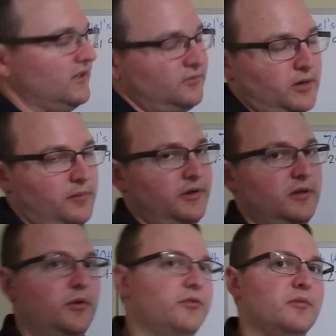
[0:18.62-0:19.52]
it's probably the
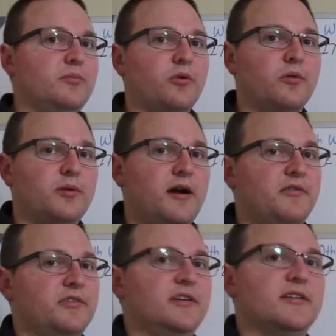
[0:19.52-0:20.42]
most important
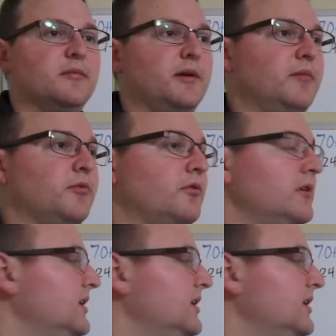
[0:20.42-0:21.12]
prophecy in the Bible.